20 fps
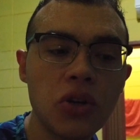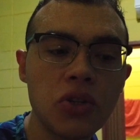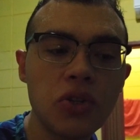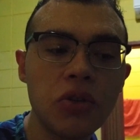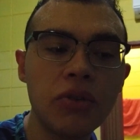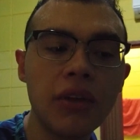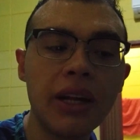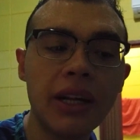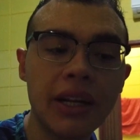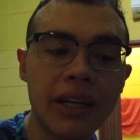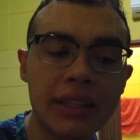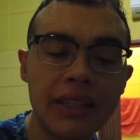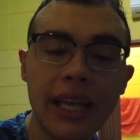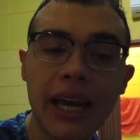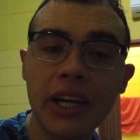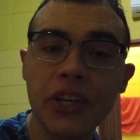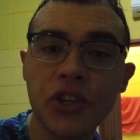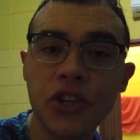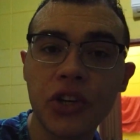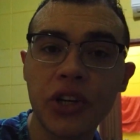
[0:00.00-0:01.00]
also the
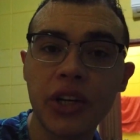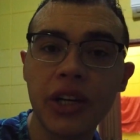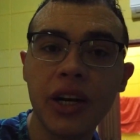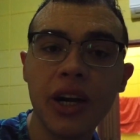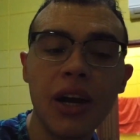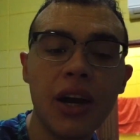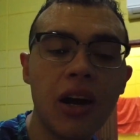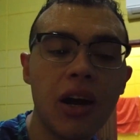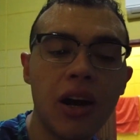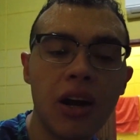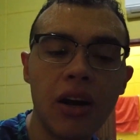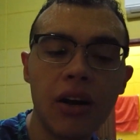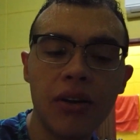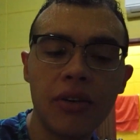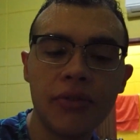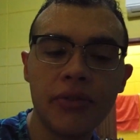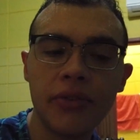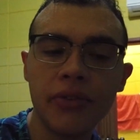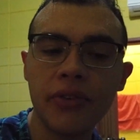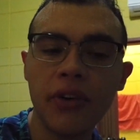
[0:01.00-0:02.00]
architecture
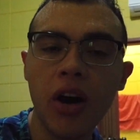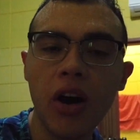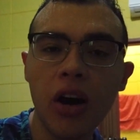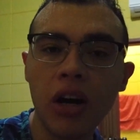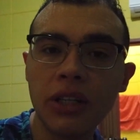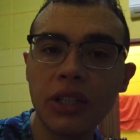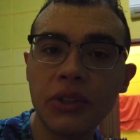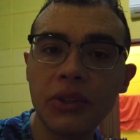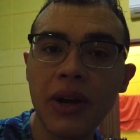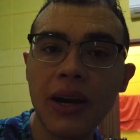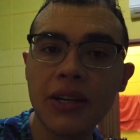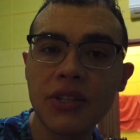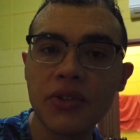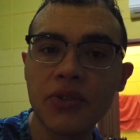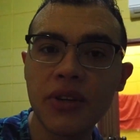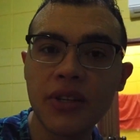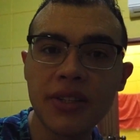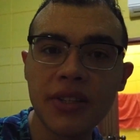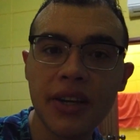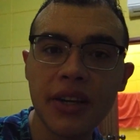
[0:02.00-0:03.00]
of all the
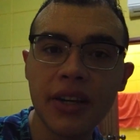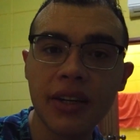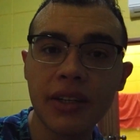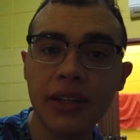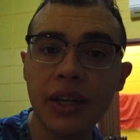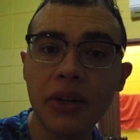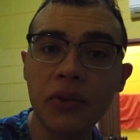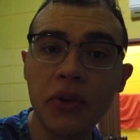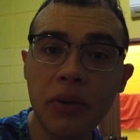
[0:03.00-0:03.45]
restaurants here,